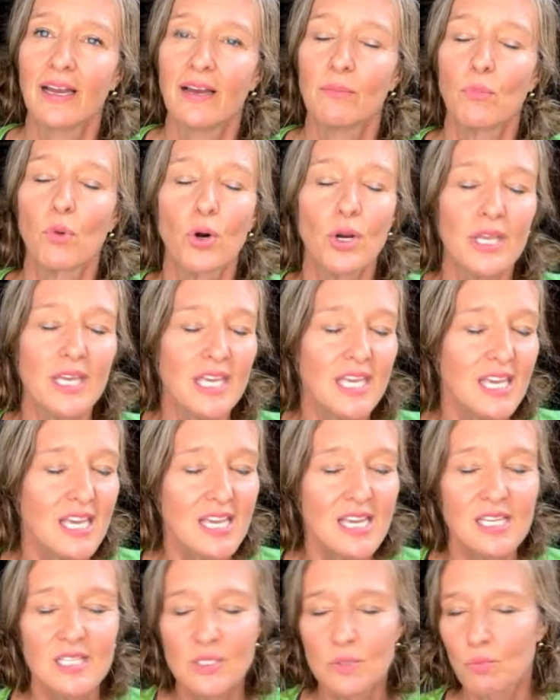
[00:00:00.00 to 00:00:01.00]
more
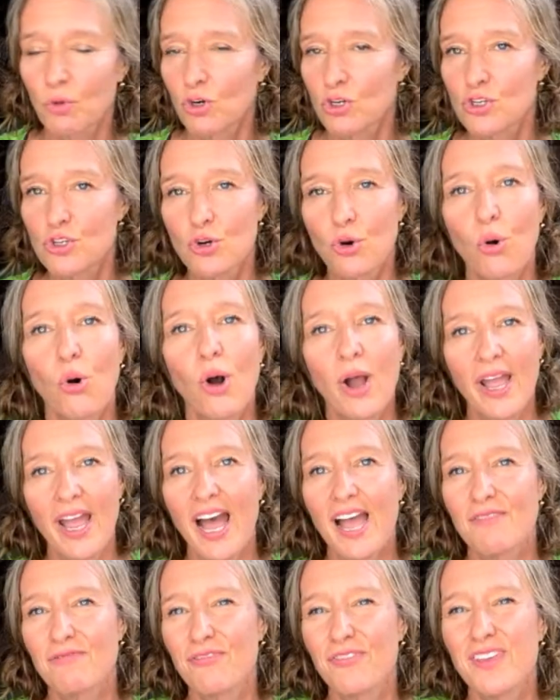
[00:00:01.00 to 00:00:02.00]
ease, more joy.
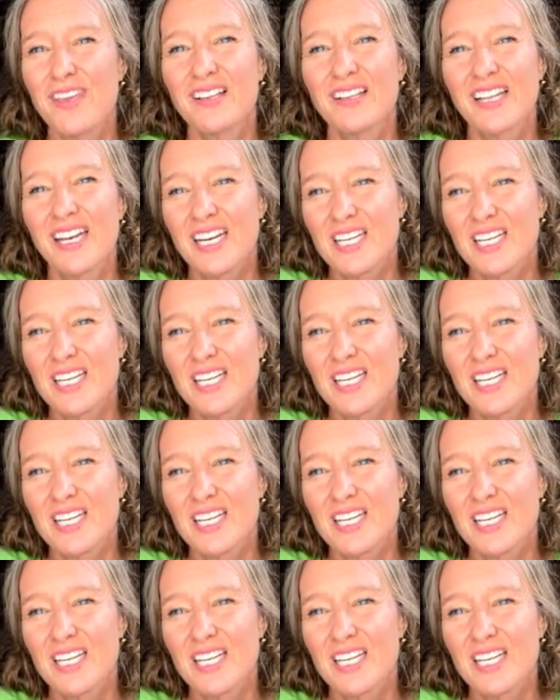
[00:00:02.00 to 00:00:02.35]
I feel and